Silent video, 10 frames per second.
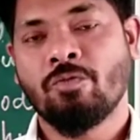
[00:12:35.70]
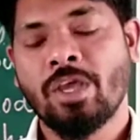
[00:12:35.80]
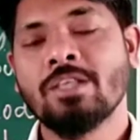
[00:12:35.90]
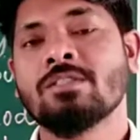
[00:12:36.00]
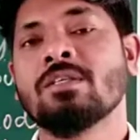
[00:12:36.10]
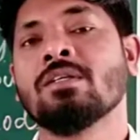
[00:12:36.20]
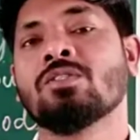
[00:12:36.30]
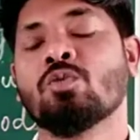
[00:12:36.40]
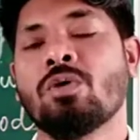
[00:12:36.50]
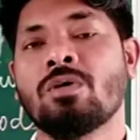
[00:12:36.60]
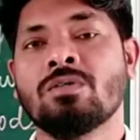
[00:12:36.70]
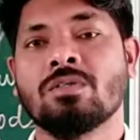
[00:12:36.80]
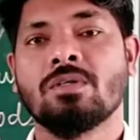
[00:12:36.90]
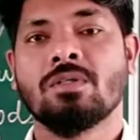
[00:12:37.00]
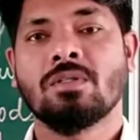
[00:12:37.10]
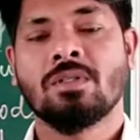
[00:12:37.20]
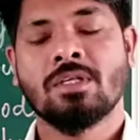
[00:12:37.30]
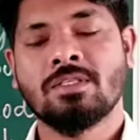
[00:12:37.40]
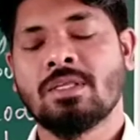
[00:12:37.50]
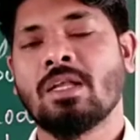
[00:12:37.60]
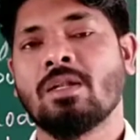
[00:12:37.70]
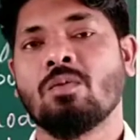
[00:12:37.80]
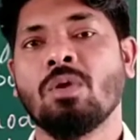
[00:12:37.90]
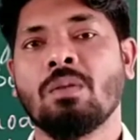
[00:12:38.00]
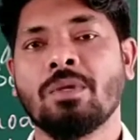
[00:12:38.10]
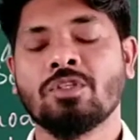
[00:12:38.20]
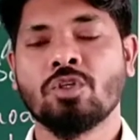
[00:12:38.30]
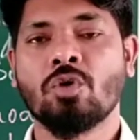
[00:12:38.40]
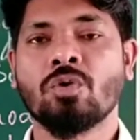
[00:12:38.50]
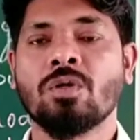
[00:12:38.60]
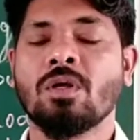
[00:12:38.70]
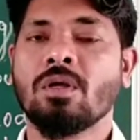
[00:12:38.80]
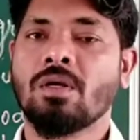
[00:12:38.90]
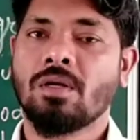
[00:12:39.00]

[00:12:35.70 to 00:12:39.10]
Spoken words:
facing towards the sun will be shown